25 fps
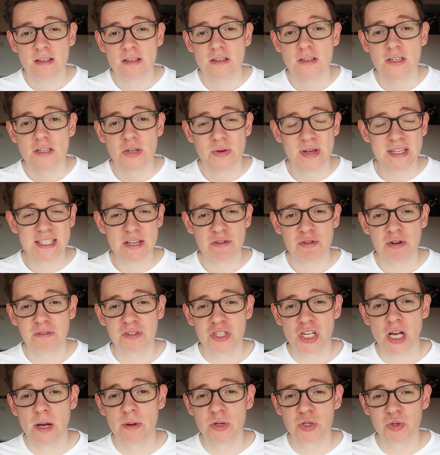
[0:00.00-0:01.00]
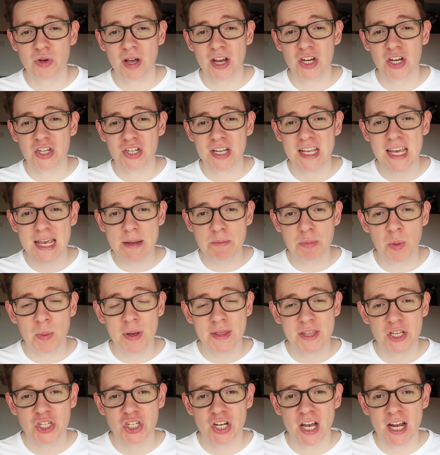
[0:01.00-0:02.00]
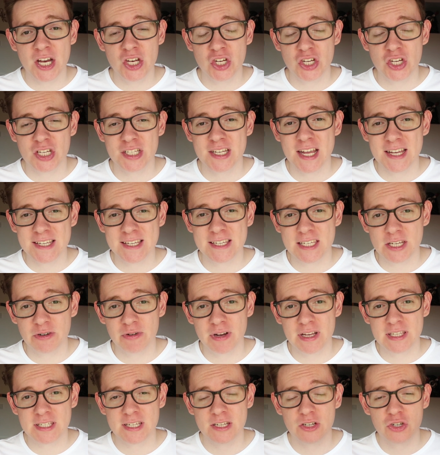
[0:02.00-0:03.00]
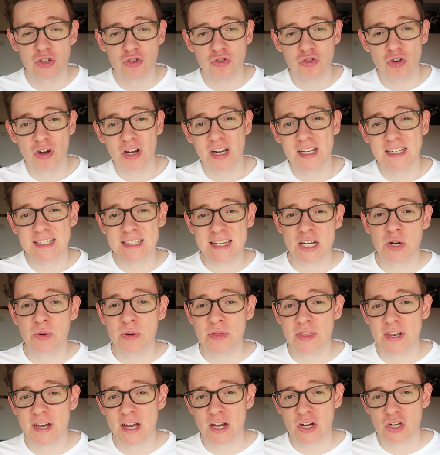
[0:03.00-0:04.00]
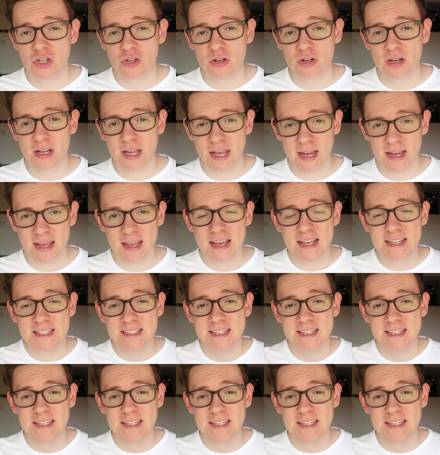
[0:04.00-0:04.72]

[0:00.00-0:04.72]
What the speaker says: So is there enough time to actually implement the changes necessary to strike a deal with the National League,